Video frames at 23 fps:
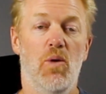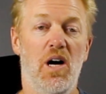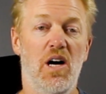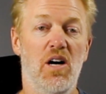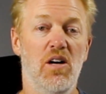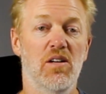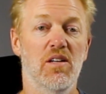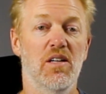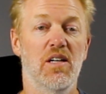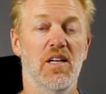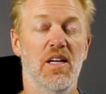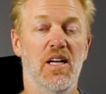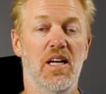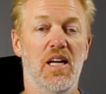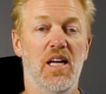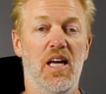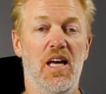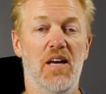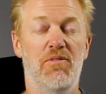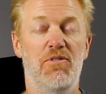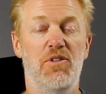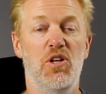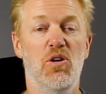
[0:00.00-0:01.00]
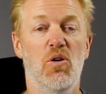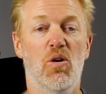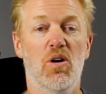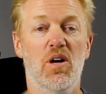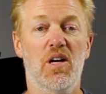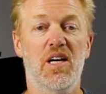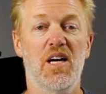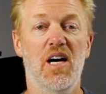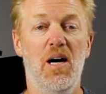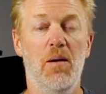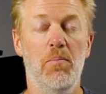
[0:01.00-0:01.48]
Well, if
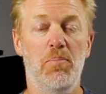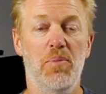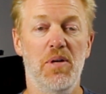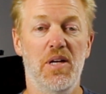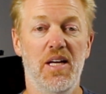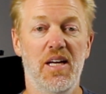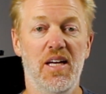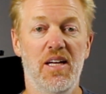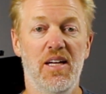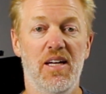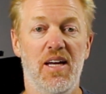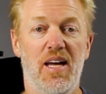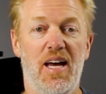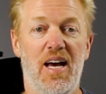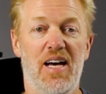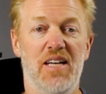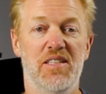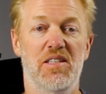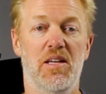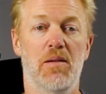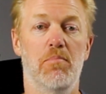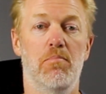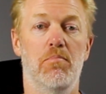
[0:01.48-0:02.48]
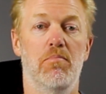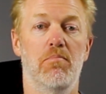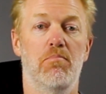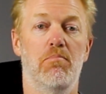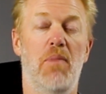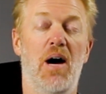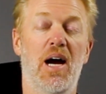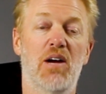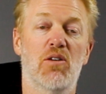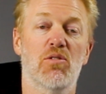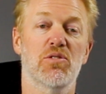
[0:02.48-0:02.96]
your company has a
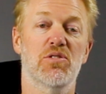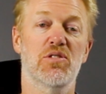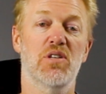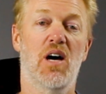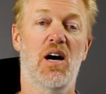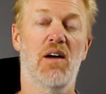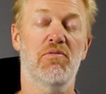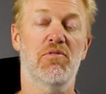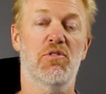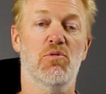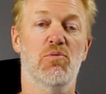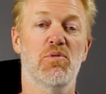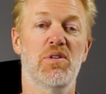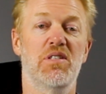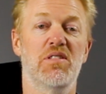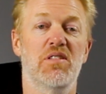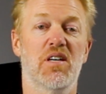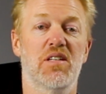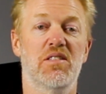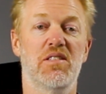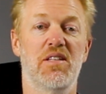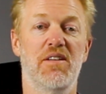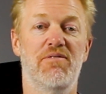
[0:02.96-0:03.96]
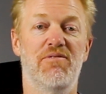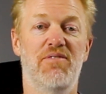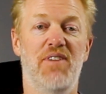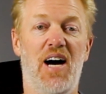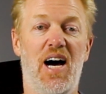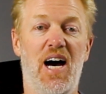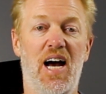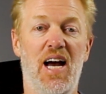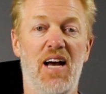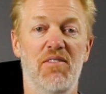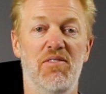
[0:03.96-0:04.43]
Microsoft
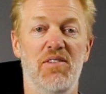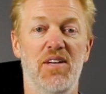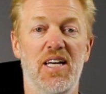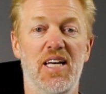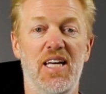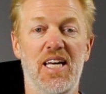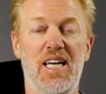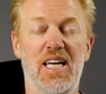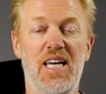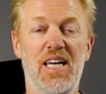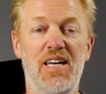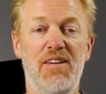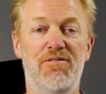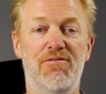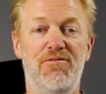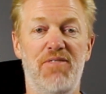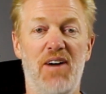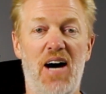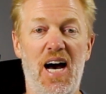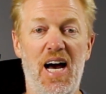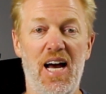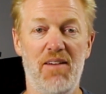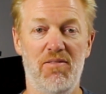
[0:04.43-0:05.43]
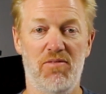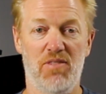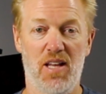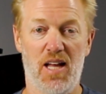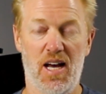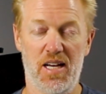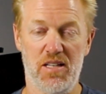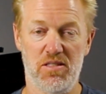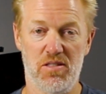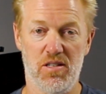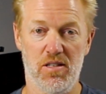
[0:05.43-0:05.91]
365 E5
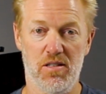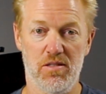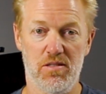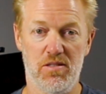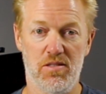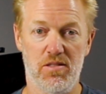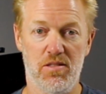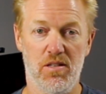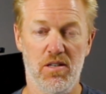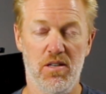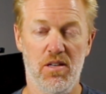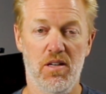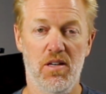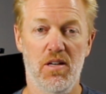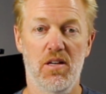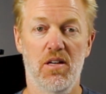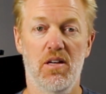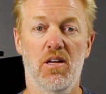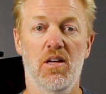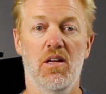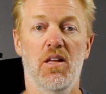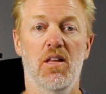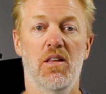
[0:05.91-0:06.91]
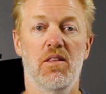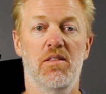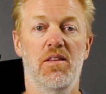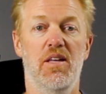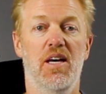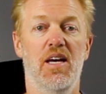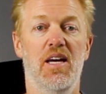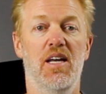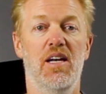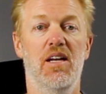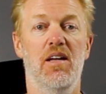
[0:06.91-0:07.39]
license,
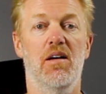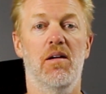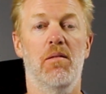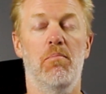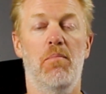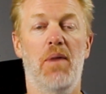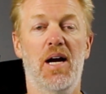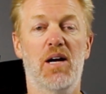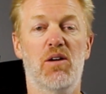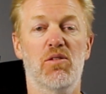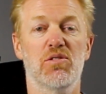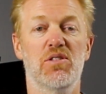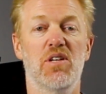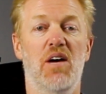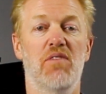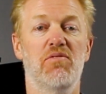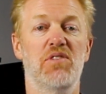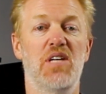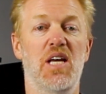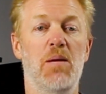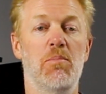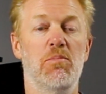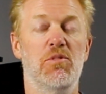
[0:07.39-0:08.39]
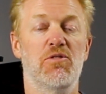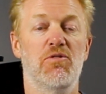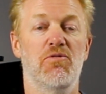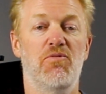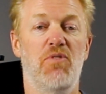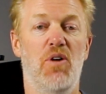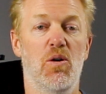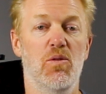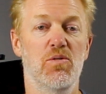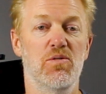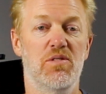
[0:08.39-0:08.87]
then Microsoft Teams
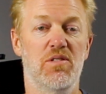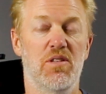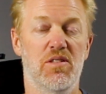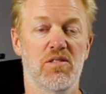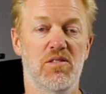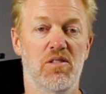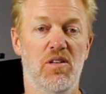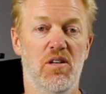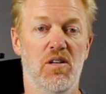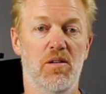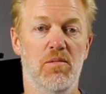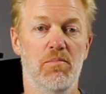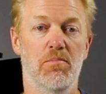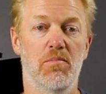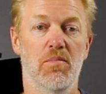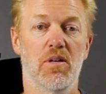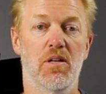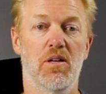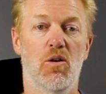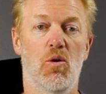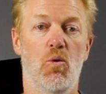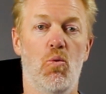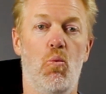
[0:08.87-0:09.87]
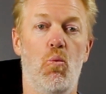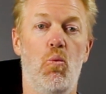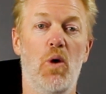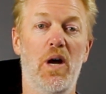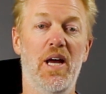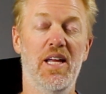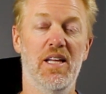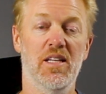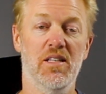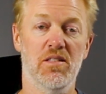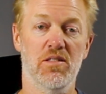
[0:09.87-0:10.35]
phone system
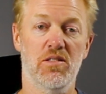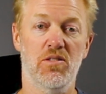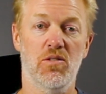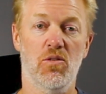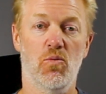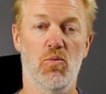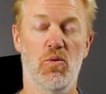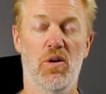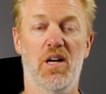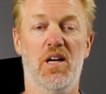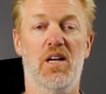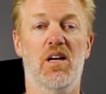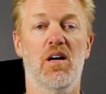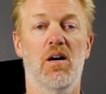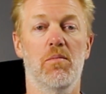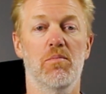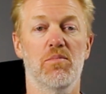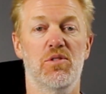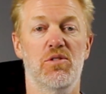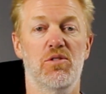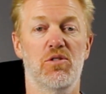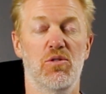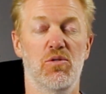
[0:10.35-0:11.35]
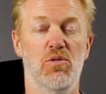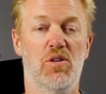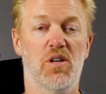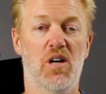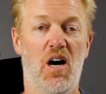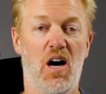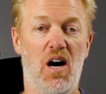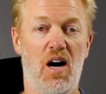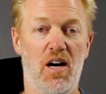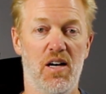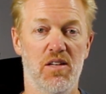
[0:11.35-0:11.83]
wins when it comes to
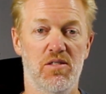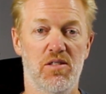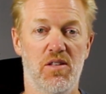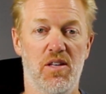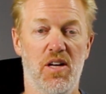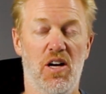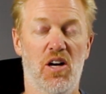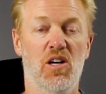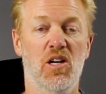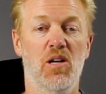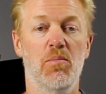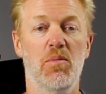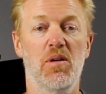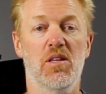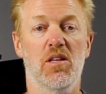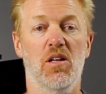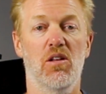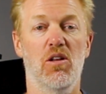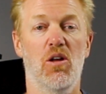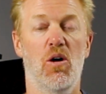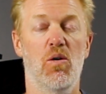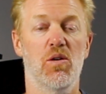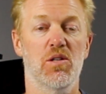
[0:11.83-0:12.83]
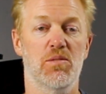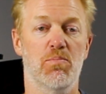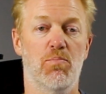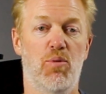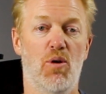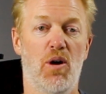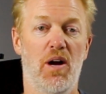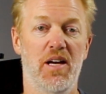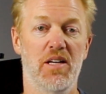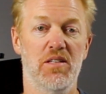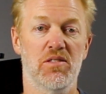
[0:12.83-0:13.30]
cost. They're going to be the lowest
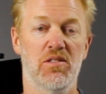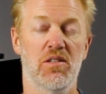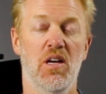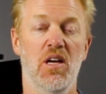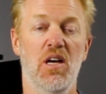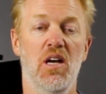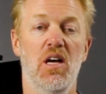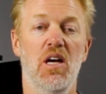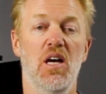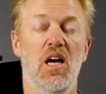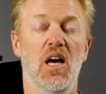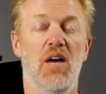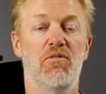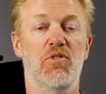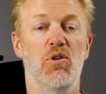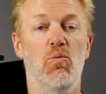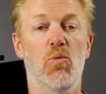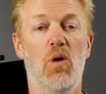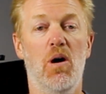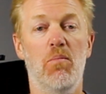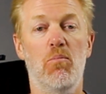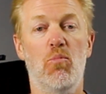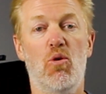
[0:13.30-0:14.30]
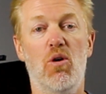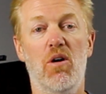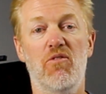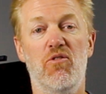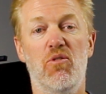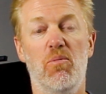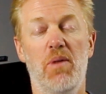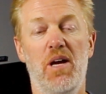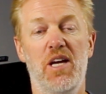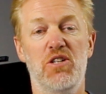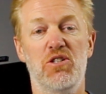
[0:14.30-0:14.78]
price. If you want more
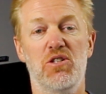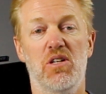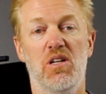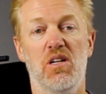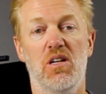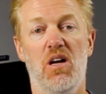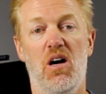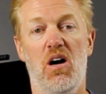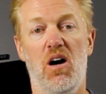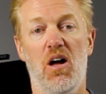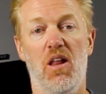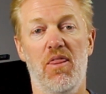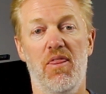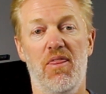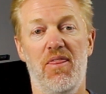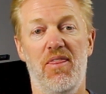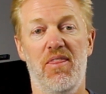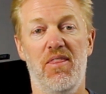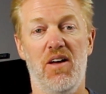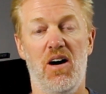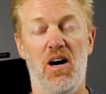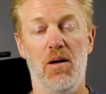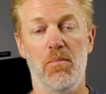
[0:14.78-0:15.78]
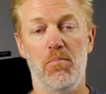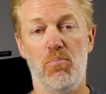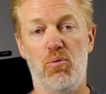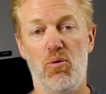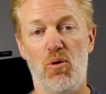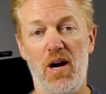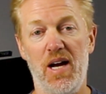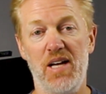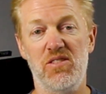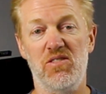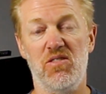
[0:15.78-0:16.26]
information on
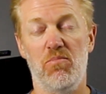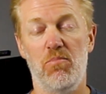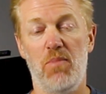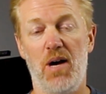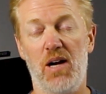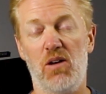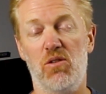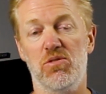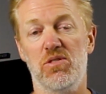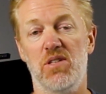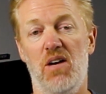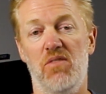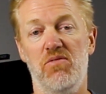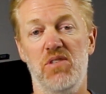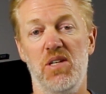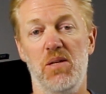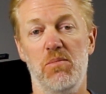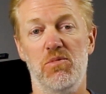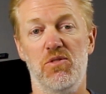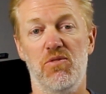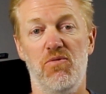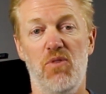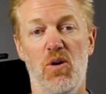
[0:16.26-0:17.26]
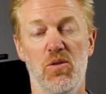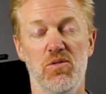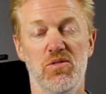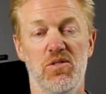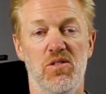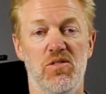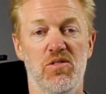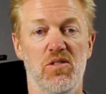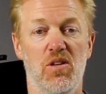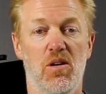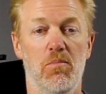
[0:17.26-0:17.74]
price of Microsoft Teams phone
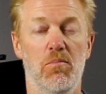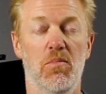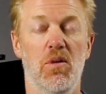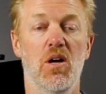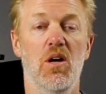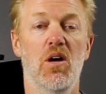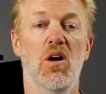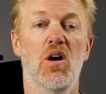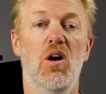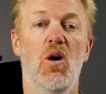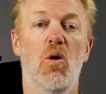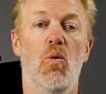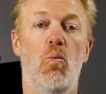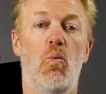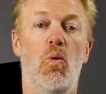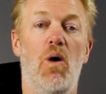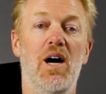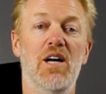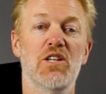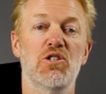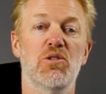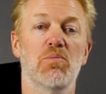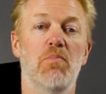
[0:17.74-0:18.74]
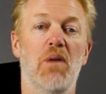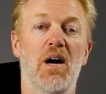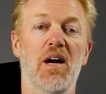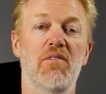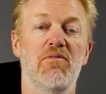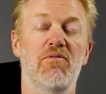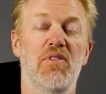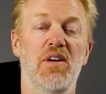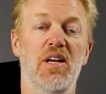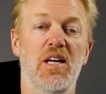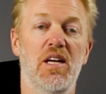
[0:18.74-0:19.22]
system, watch
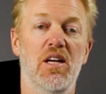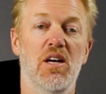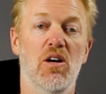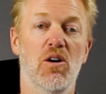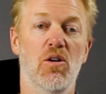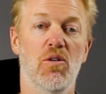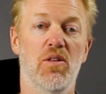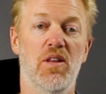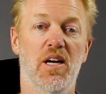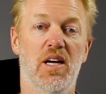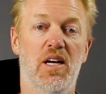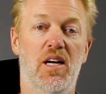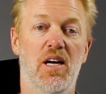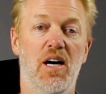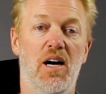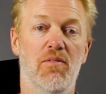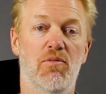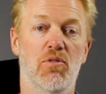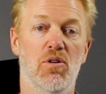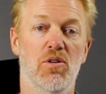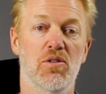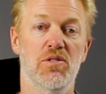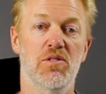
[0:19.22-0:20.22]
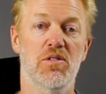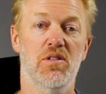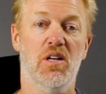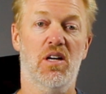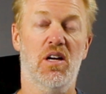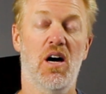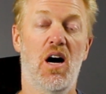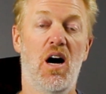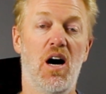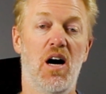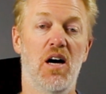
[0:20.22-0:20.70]
my video that covers
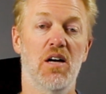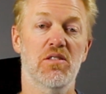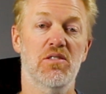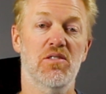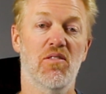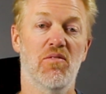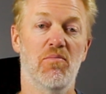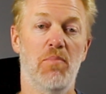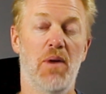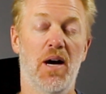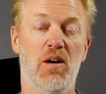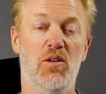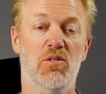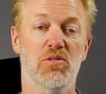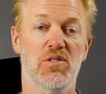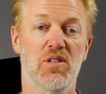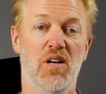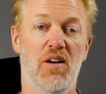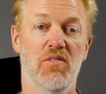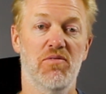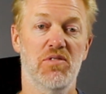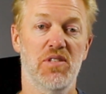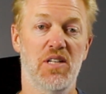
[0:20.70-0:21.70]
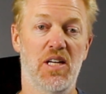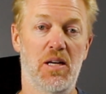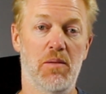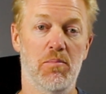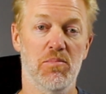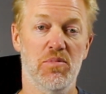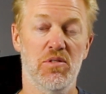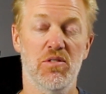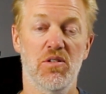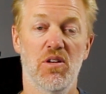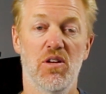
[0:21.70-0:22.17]
the cost of Microsoft
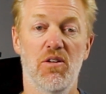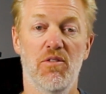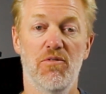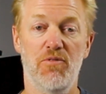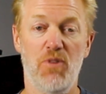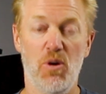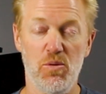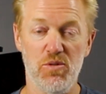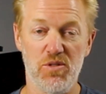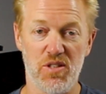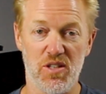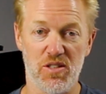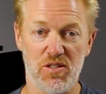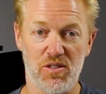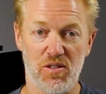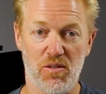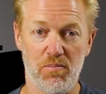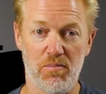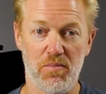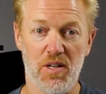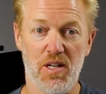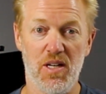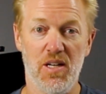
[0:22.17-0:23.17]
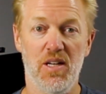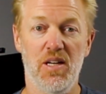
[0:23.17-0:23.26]
Teams phone system.